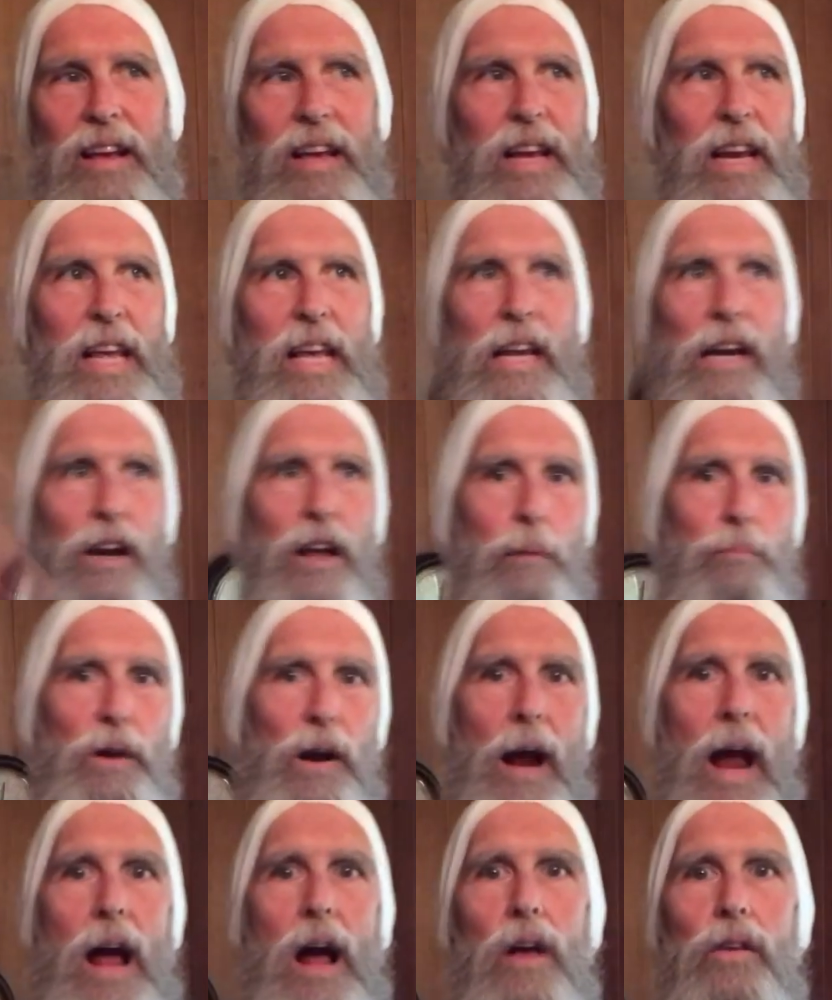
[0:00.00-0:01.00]
It heated up
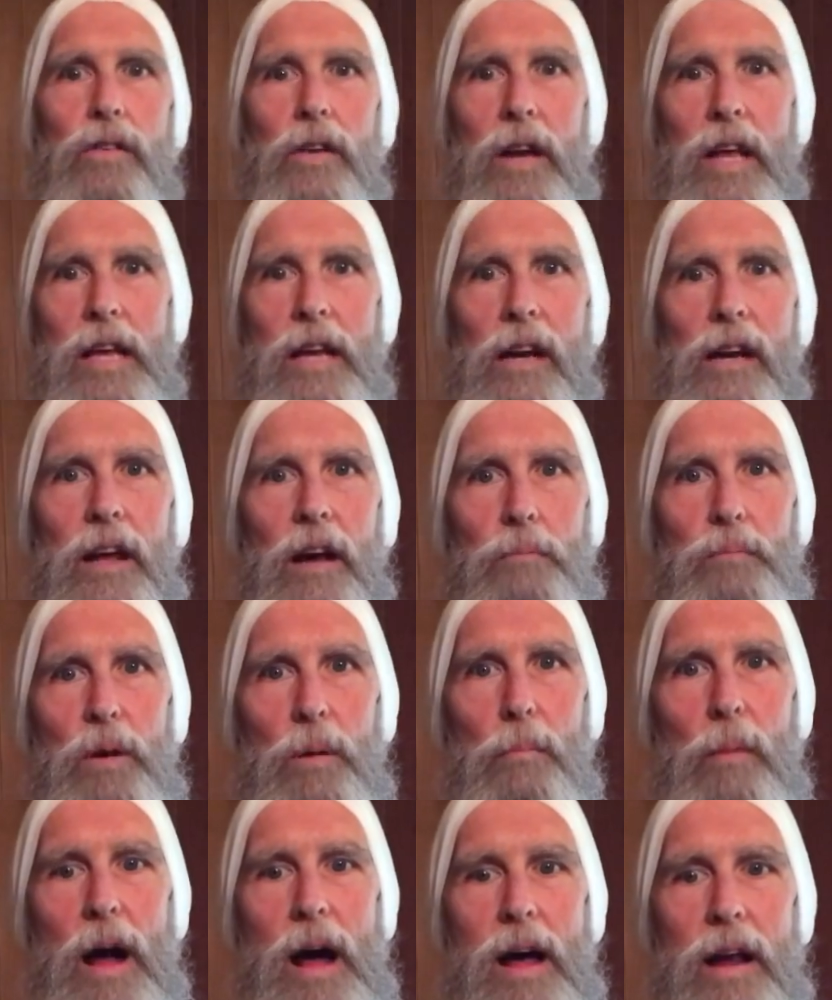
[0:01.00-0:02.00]
your house, it heated up
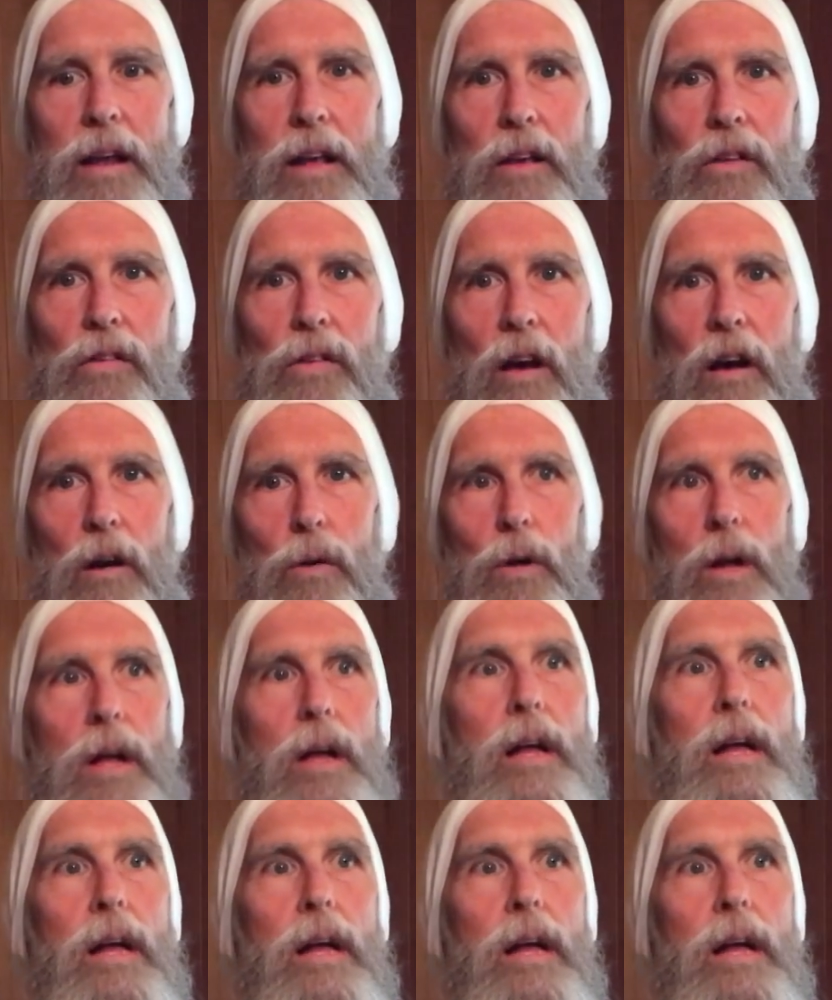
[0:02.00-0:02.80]
your body. So